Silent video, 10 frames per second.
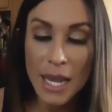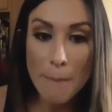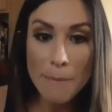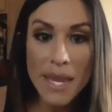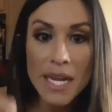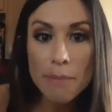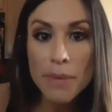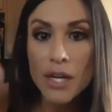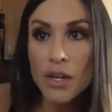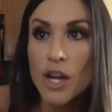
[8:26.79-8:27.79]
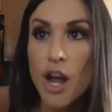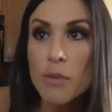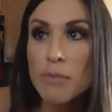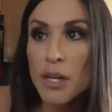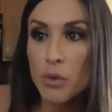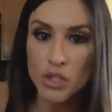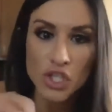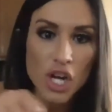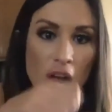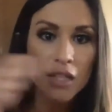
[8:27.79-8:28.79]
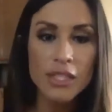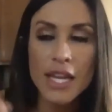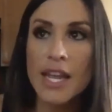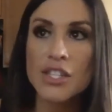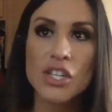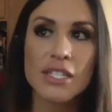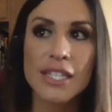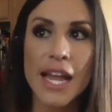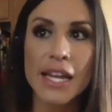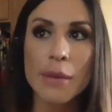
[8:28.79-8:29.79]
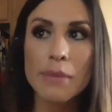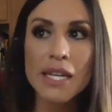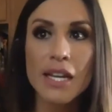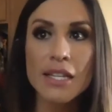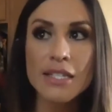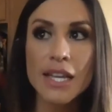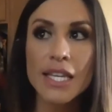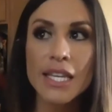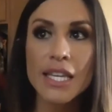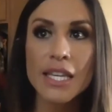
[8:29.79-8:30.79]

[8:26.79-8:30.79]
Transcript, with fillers: peanut butter and almond butter with chocolate, and just like, because he